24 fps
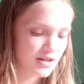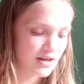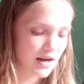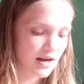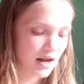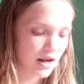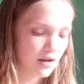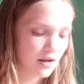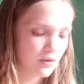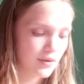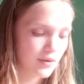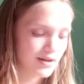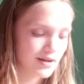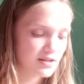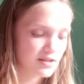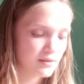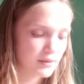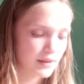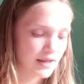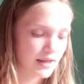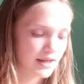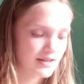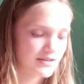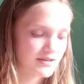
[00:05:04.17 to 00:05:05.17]
and I went up
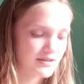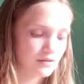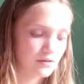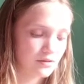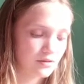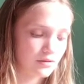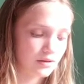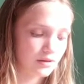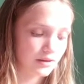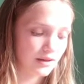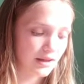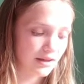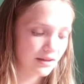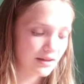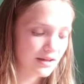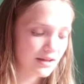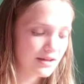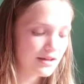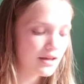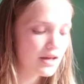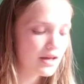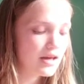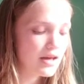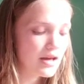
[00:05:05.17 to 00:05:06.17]
against L- Lily
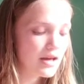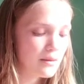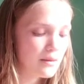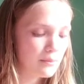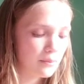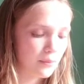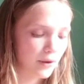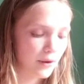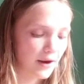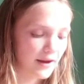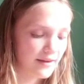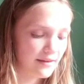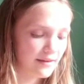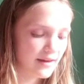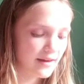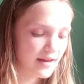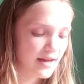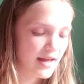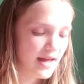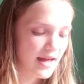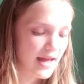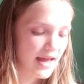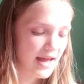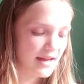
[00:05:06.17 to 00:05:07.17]
Briley,
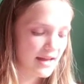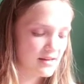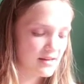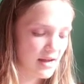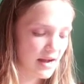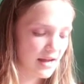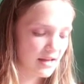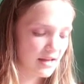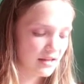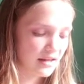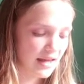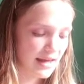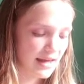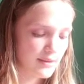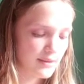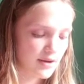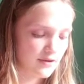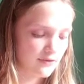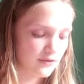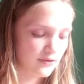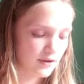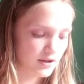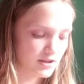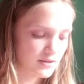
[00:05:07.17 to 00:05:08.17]
and I came in
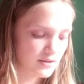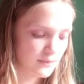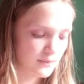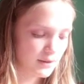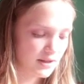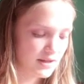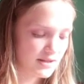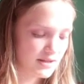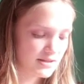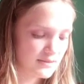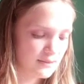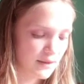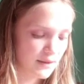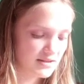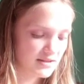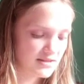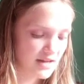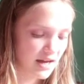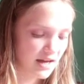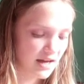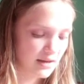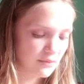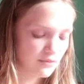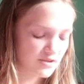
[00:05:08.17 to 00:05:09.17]
first place. My
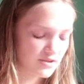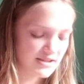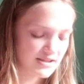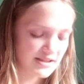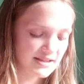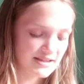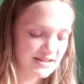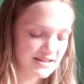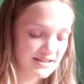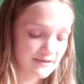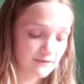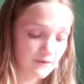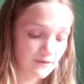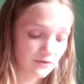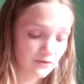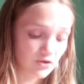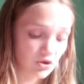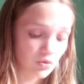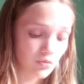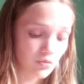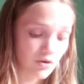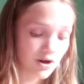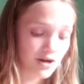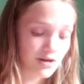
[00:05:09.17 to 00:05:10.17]
time was
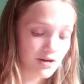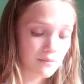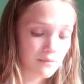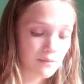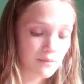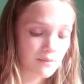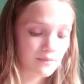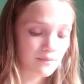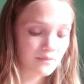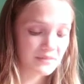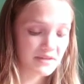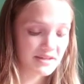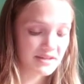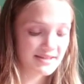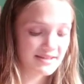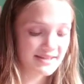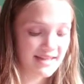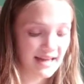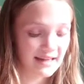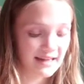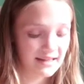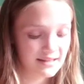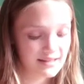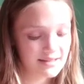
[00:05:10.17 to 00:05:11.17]
16:51
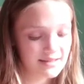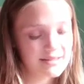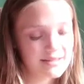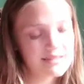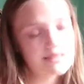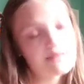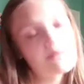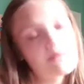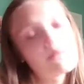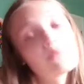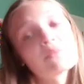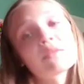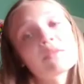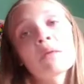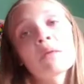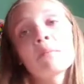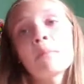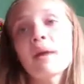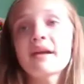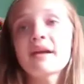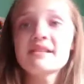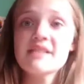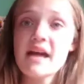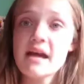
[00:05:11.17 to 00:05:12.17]
seconds.
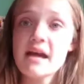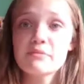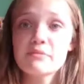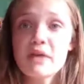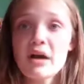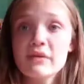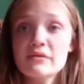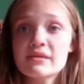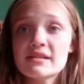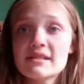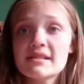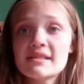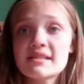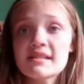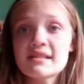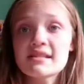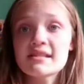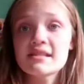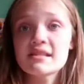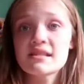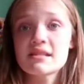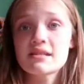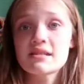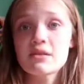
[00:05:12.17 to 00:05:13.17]
My time now is
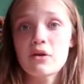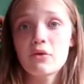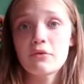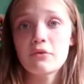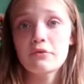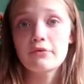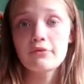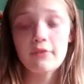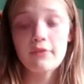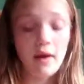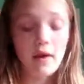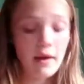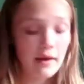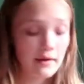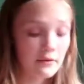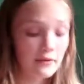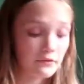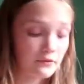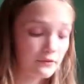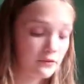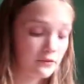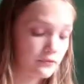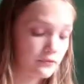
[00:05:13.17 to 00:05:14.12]
16:05.